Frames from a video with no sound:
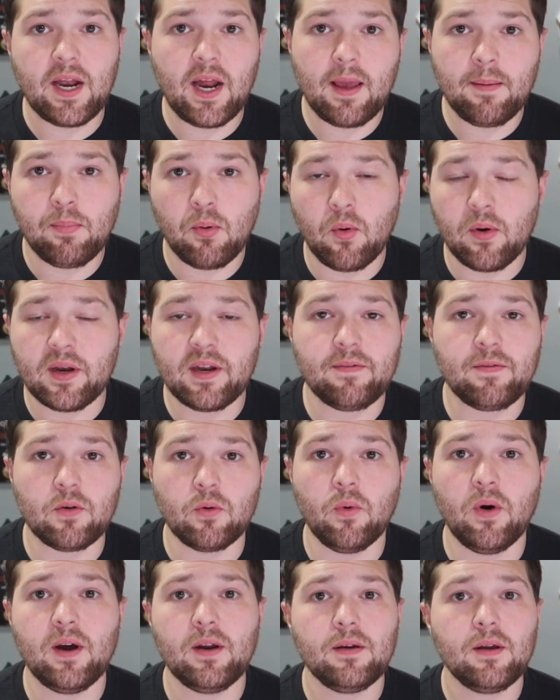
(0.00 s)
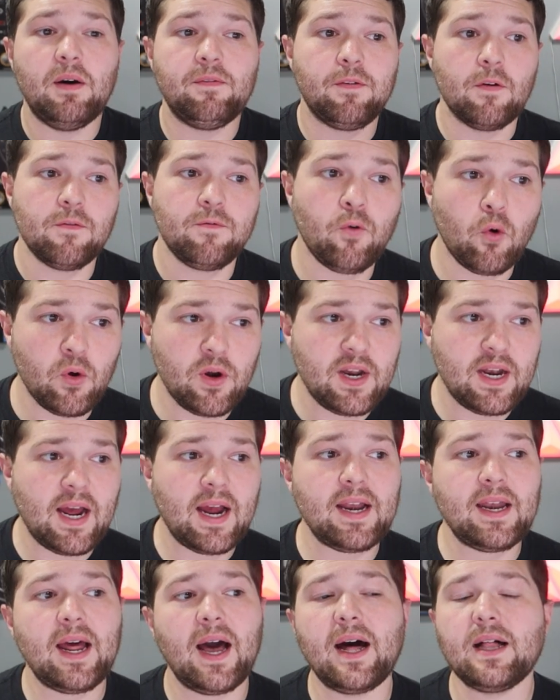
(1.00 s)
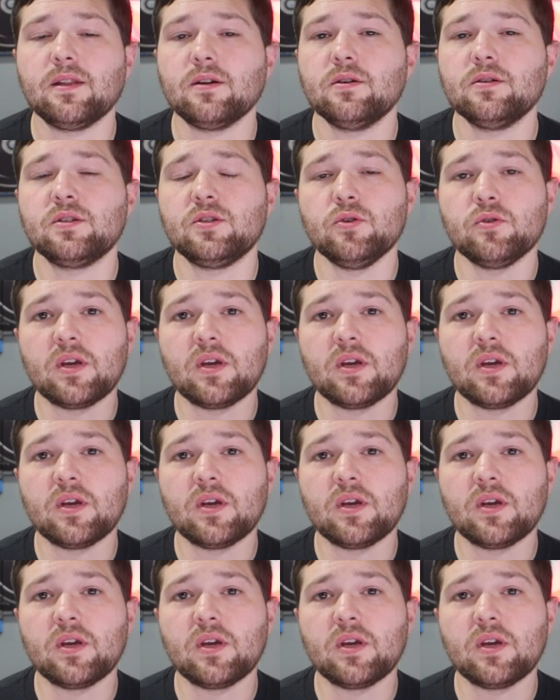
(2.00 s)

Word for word: at any point if you want. But for forty-nine dollars,